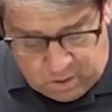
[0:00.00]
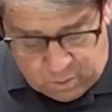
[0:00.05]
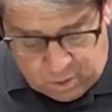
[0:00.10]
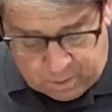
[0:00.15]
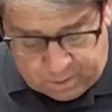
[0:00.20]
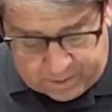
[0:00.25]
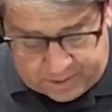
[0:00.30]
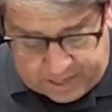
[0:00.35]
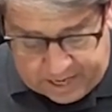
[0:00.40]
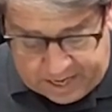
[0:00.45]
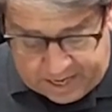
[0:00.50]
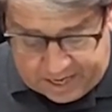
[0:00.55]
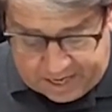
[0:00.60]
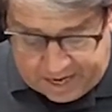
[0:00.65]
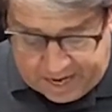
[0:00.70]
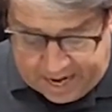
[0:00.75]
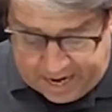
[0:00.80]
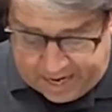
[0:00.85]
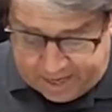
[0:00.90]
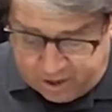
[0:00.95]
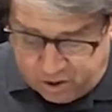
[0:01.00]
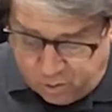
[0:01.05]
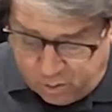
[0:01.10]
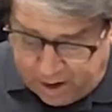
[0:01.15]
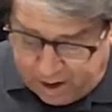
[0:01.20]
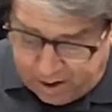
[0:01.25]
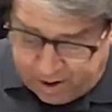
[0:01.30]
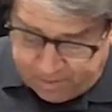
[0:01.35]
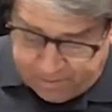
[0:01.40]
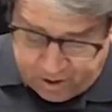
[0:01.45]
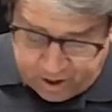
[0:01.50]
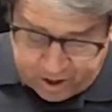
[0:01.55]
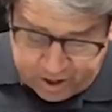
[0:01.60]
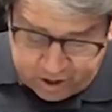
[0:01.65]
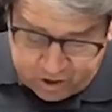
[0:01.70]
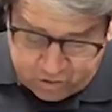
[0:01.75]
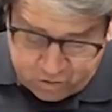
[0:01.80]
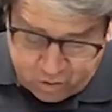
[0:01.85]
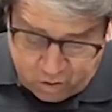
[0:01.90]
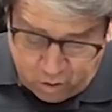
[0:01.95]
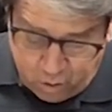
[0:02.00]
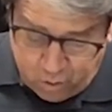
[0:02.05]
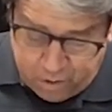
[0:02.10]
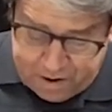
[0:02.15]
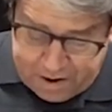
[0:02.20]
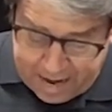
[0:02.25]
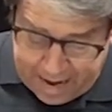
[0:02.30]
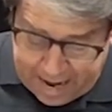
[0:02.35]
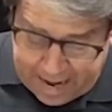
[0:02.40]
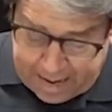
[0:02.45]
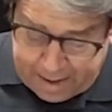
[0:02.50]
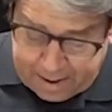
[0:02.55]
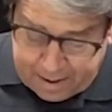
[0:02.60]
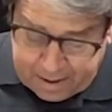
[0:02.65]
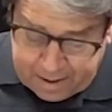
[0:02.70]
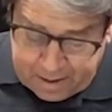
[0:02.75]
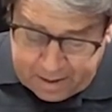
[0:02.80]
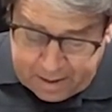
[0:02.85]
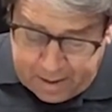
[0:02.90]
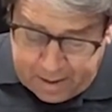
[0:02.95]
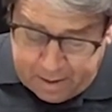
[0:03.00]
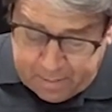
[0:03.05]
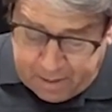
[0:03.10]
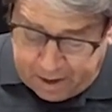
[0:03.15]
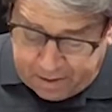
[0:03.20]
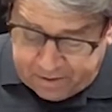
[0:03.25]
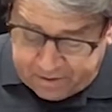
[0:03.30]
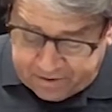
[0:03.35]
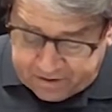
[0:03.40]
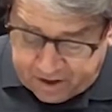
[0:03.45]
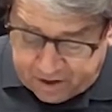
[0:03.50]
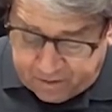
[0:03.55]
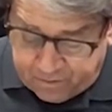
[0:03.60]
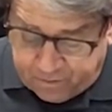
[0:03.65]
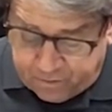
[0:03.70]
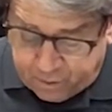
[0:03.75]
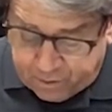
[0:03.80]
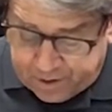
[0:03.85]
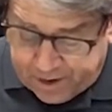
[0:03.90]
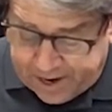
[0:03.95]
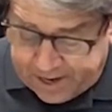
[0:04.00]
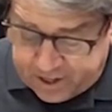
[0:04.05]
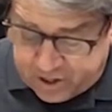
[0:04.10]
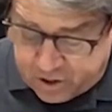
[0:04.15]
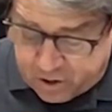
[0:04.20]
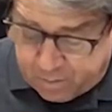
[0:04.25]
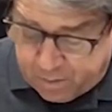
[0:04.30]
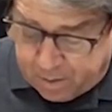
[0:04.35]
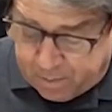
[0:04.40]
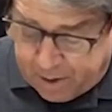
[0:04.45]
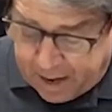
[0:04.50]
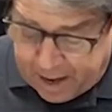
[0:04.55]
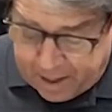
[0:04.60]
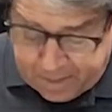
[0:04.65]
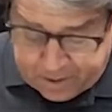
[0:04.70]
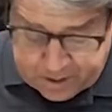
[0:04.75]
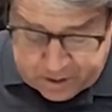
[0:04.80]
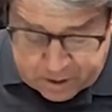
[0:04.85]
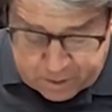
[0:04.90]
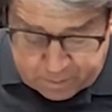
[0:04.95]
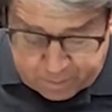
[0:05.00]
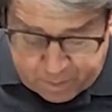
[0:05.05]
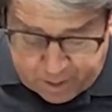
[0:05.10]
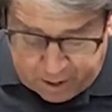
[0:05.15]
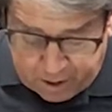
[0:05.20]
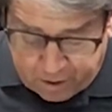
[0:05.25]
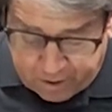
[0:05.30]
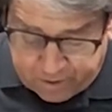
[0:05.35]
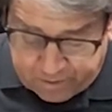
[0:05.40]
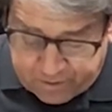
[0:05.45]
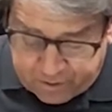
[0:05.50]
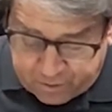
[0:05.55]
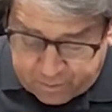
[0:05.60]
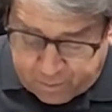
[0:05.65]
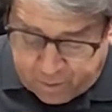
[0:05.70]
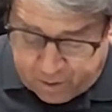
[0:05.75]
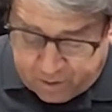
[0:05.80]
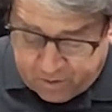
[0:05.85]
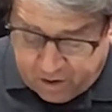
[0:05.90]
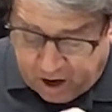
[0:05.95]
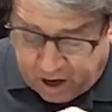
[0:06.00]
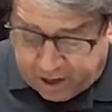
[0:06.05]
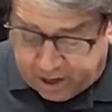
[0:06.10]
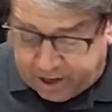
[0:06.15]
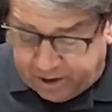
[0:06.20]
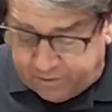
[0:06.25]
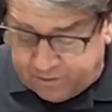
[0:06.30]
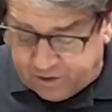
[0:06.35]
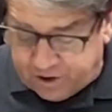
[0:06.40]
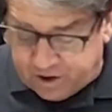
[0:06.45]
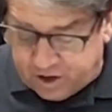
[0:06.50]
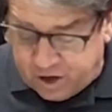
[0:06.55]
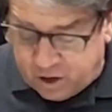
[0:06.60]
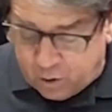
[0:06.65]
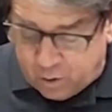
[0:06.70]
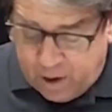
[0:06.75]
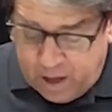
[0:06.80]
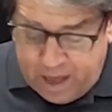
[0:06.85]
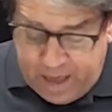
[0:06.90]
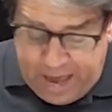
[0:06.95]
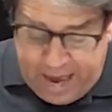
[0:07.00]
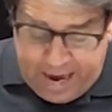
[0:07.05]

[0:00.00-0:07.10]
Romans 8:9, you, however, are controlled not by the sinful nature, but by the Spirit, if the Spirit of God lives in you.